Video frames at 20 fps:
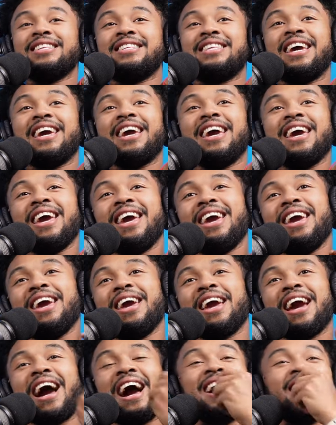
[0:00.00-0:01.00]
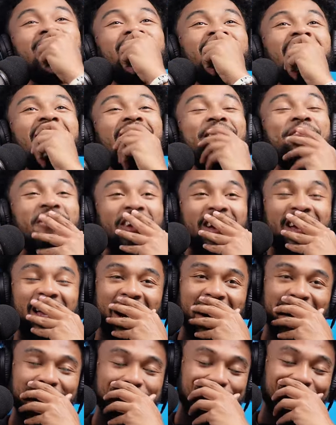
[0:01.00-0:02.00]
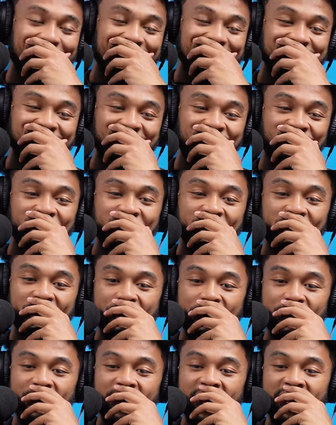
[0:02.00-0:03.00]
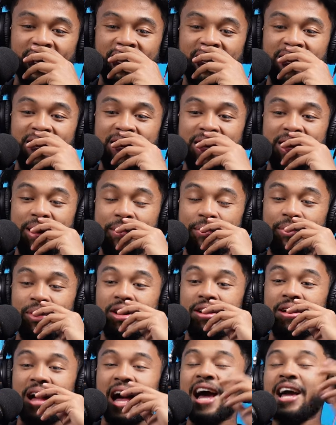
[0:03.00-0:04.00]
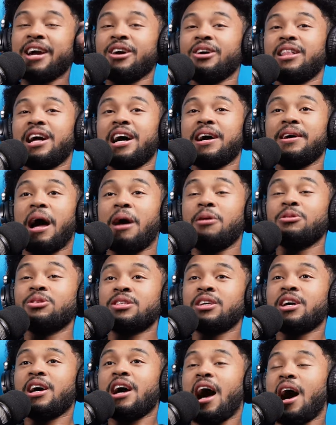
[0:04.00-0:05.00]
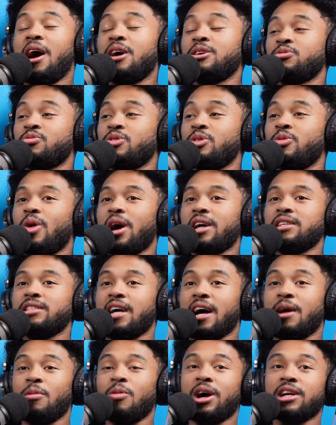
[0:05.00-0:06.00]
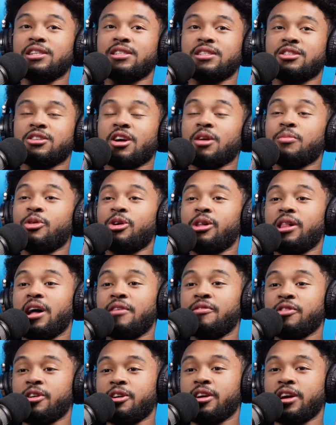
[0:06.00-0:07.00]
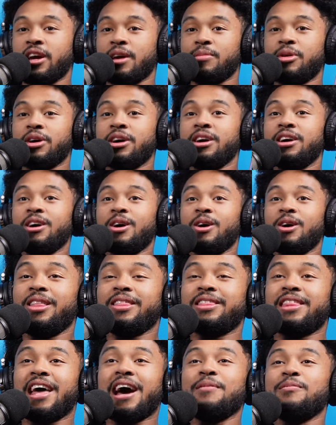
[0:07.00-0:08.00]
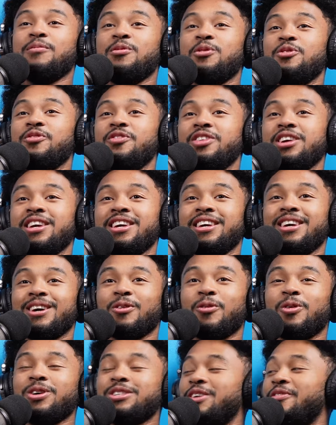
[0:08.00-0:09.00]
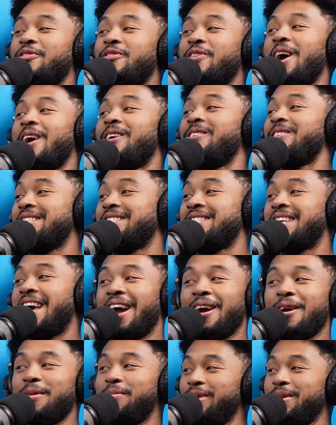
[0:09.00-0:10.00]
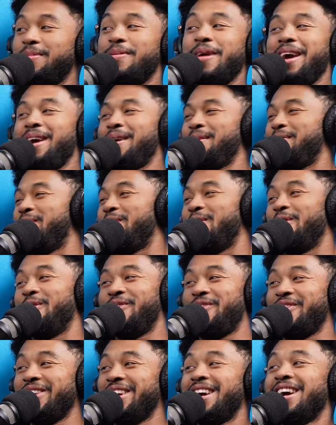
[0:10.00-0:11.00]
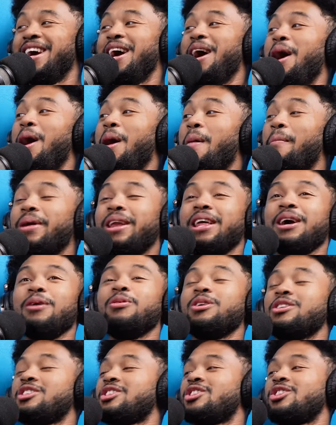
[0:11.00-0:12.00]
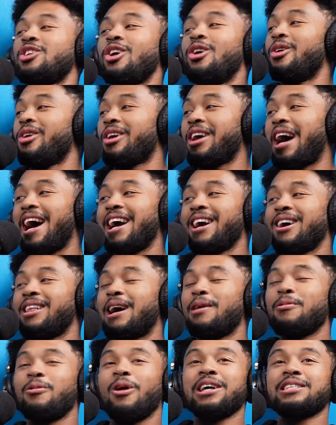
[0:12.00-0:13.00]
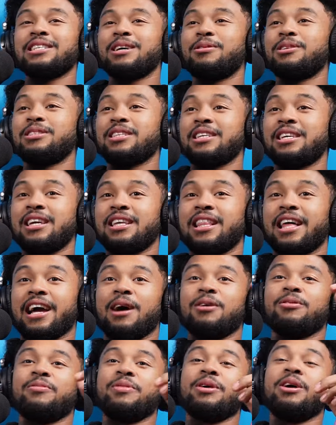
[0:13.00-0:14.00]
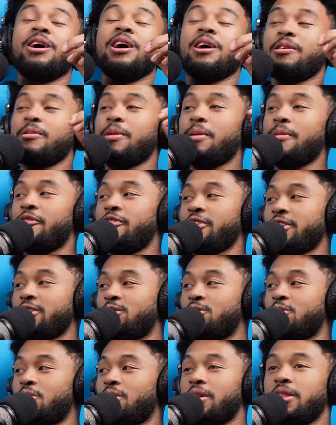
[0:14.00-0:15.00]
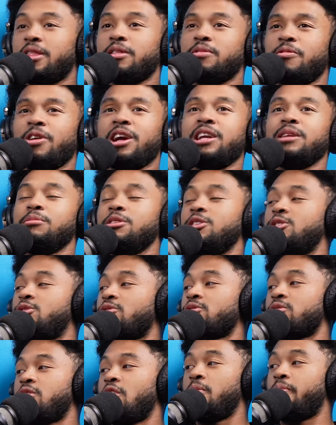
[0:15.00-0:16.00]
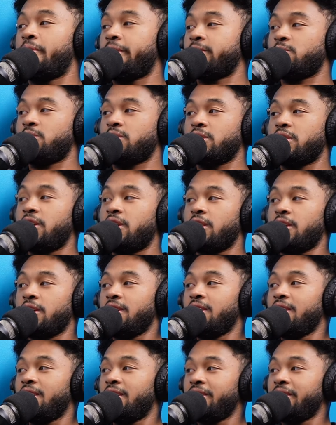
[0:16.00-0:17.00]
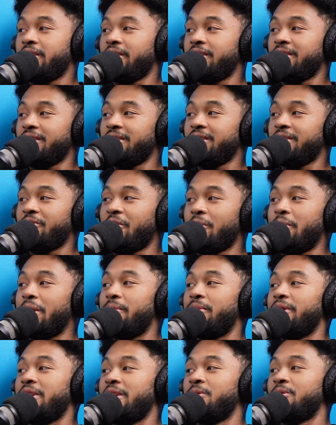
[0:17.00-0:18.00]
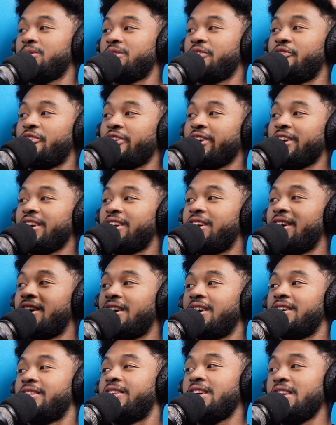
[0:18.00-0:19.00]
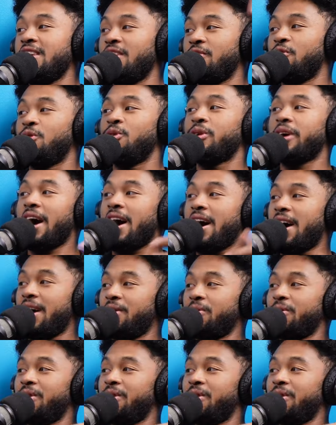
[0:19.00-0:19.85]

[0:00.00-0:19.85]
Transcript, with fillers: Dang, I I forgot about Zathura, bro. But I ain't gonna lie, I was I was rewatch. I watched Sharkboy Lava Girl again, bro. That movie was a yeah. very terribly made movie, but it was so good. I, I watched it when I was a kid. Like I remember, I remember freaking George, randomly George Lopez was in it. Remember he was the freaking uh the evil guy.